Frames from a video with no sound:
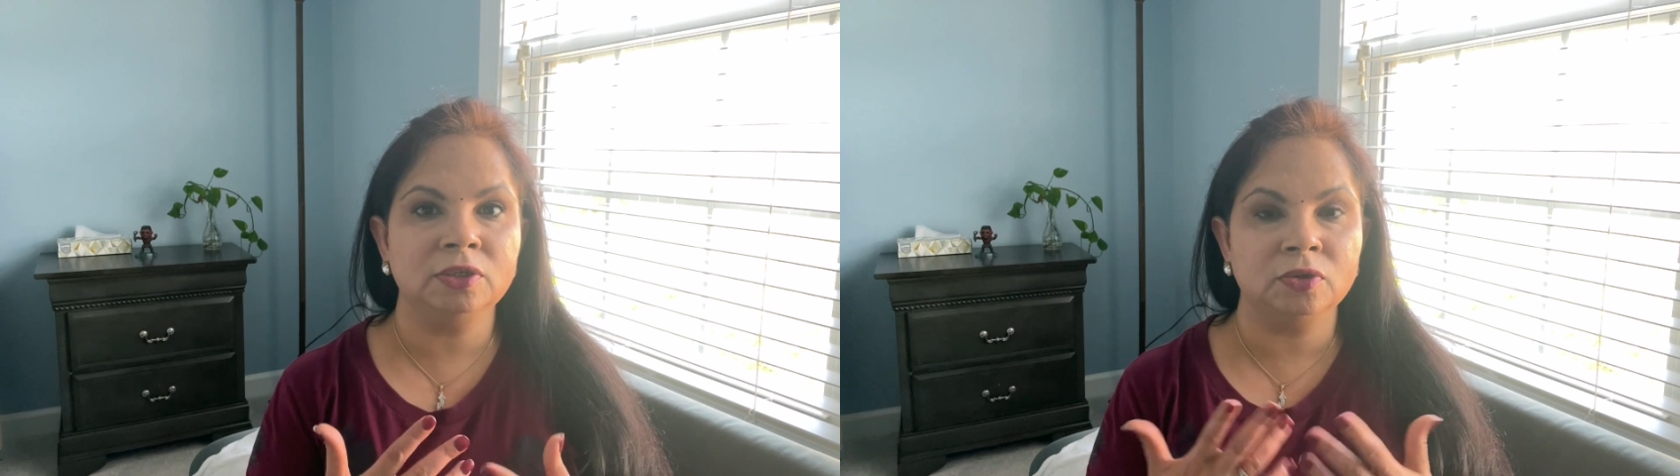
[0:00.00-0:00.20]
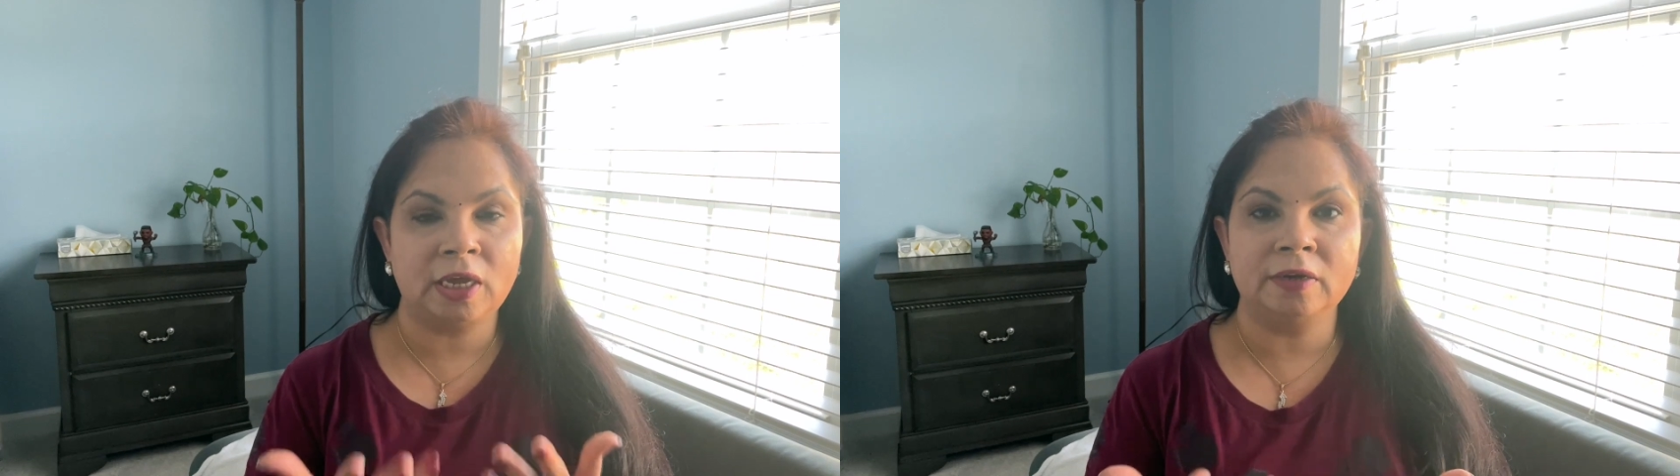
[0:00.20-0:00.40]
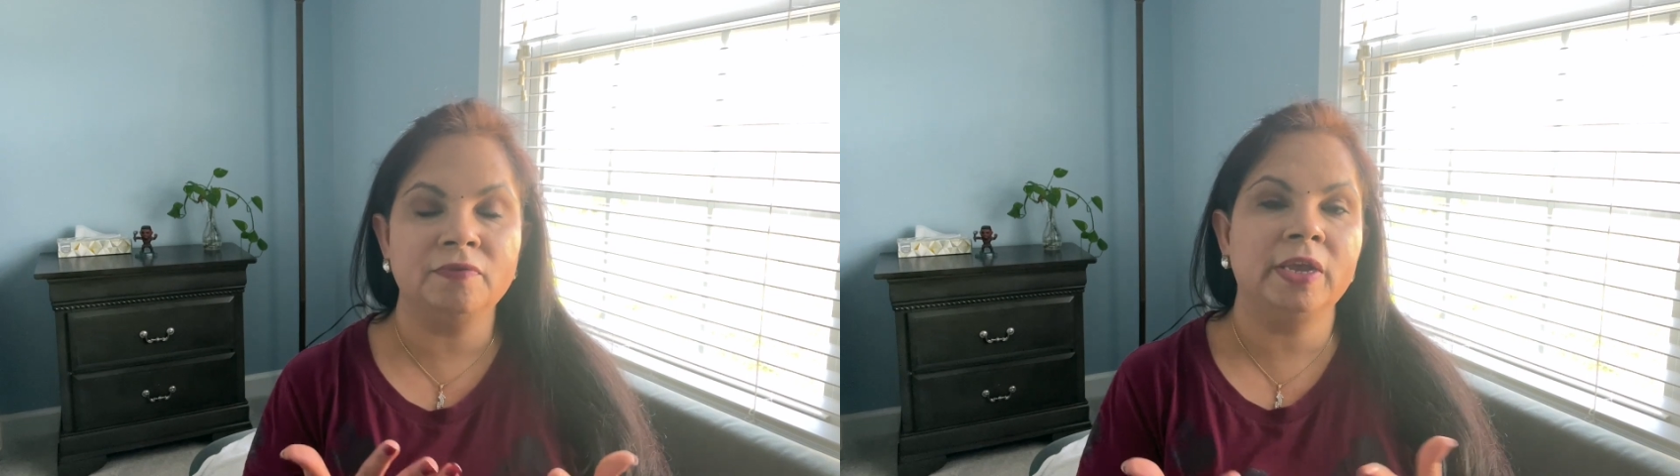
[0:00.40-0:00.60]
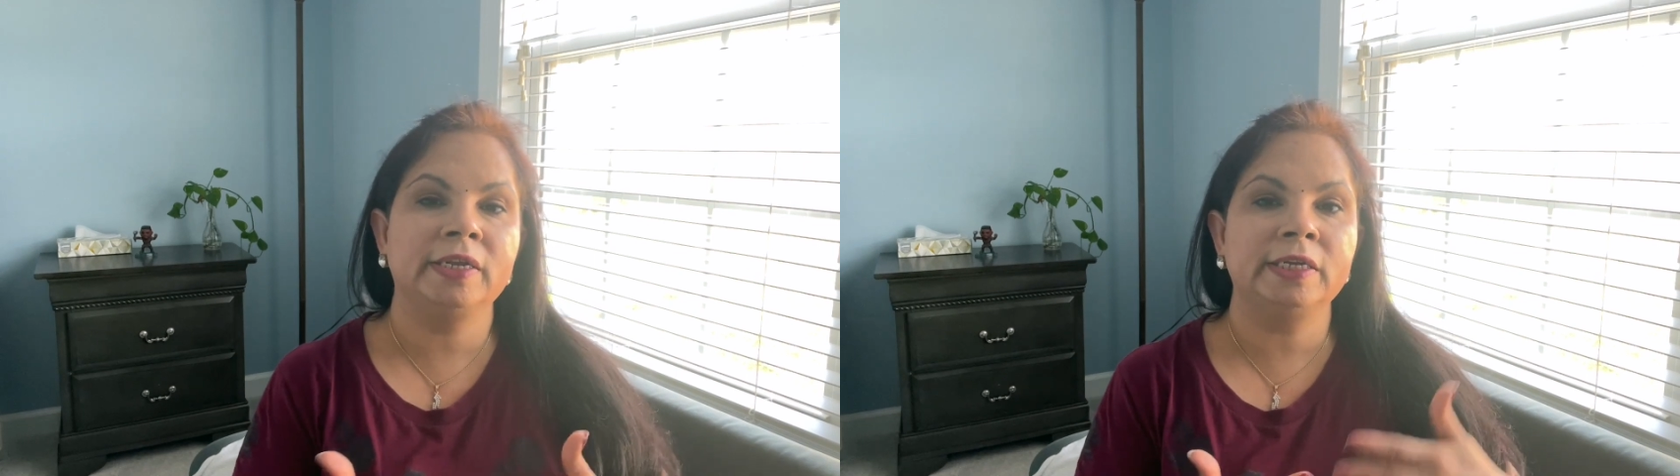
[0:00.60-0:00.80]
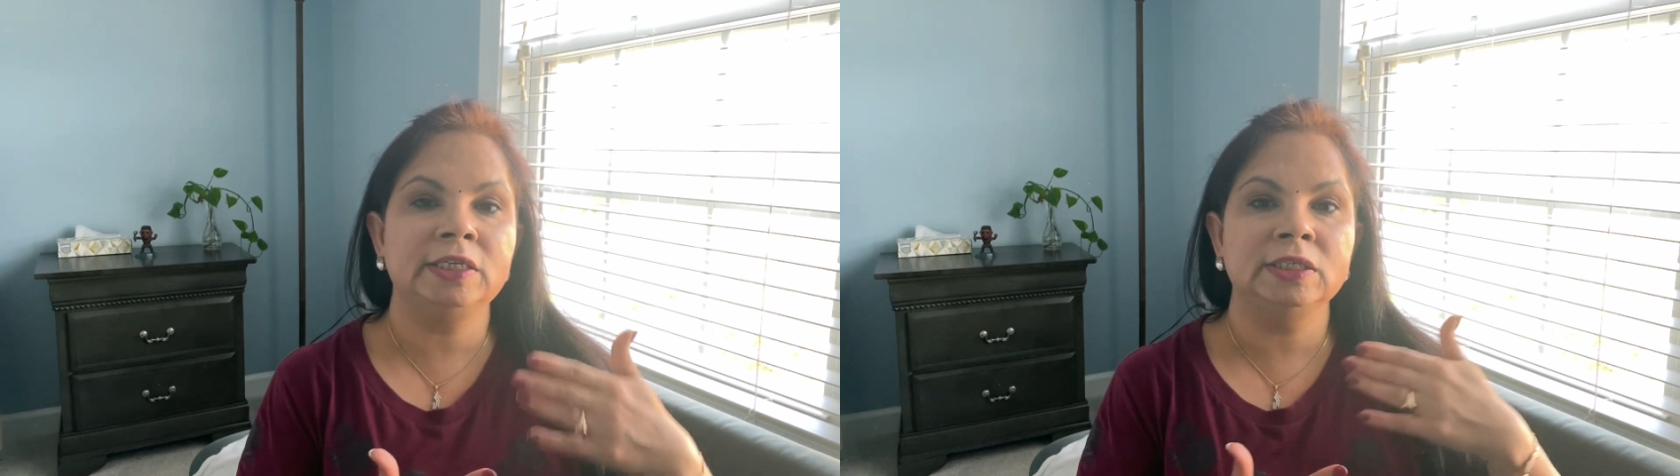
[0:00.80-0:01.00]
so that way
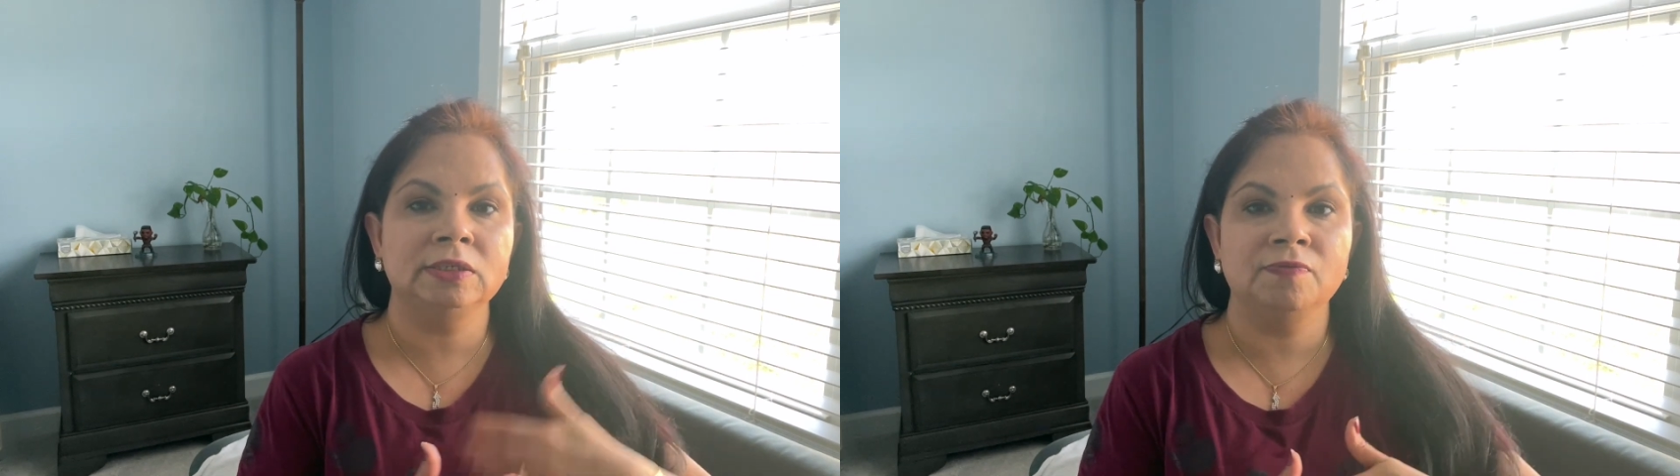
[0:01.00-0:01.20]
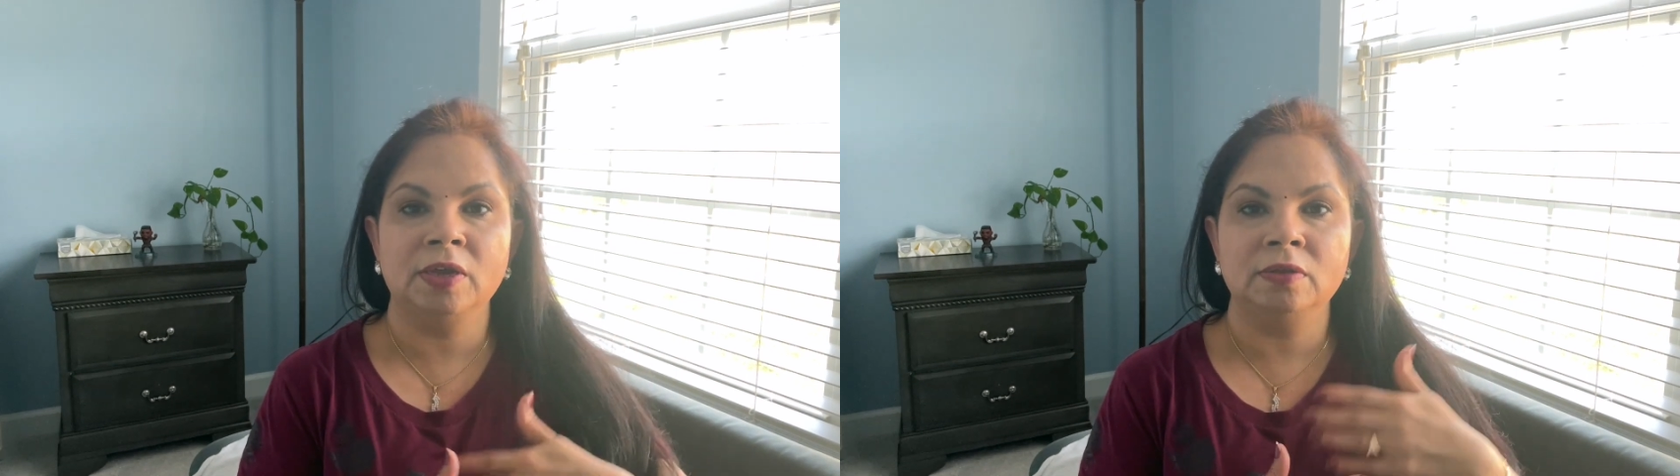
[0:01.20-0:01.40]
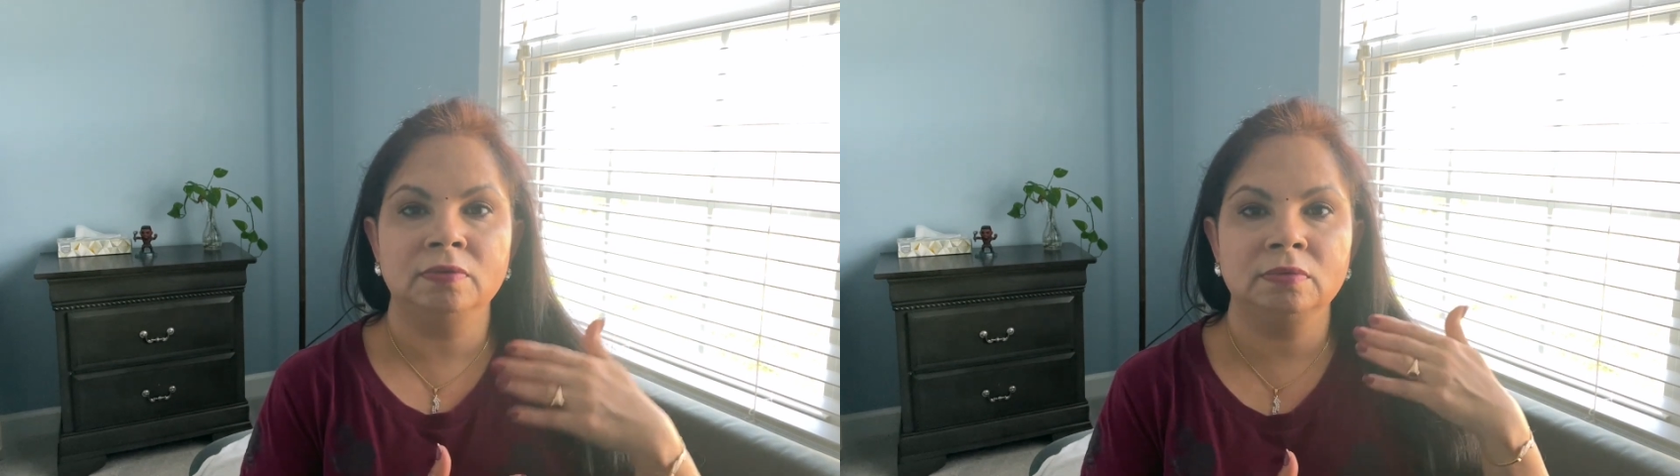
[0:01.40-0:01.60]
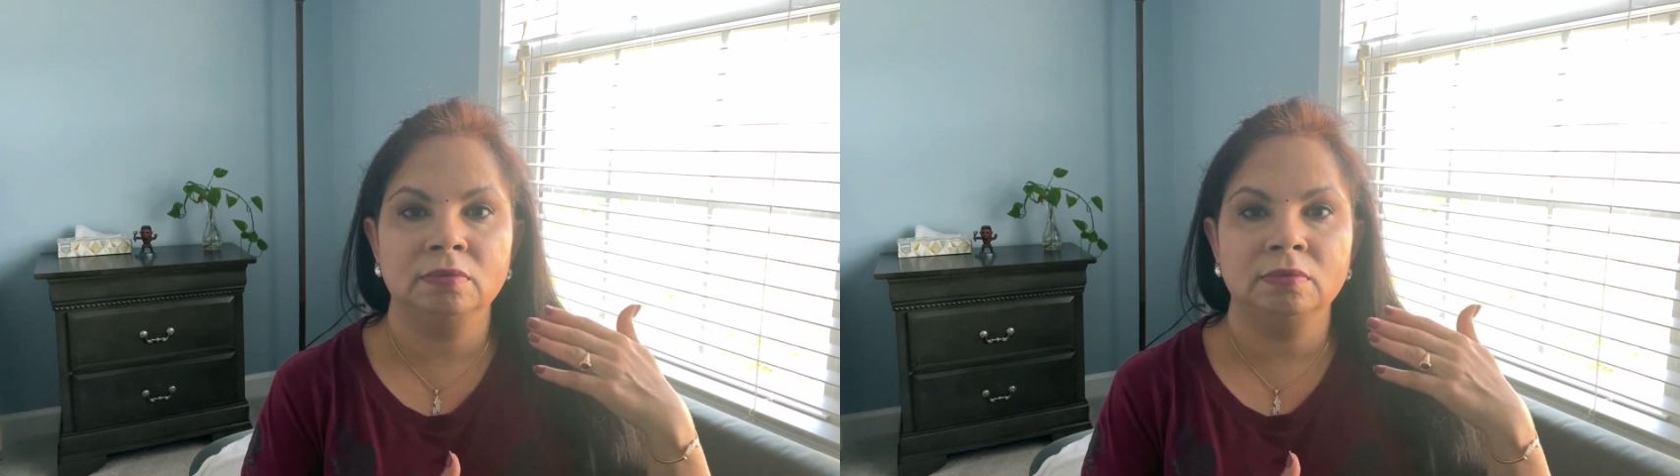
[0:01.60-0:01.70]
at least when